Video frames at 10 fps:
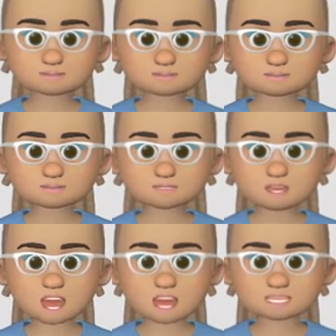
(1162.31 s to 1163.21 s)
to
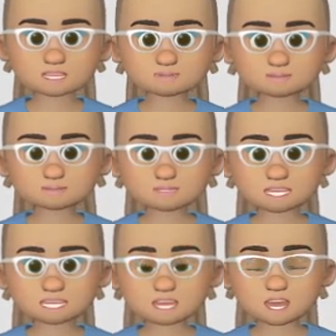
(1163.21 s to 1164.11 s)
cut
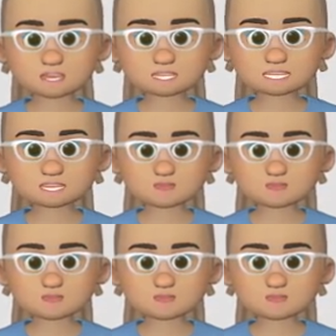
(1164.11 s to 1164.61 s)
disaccharides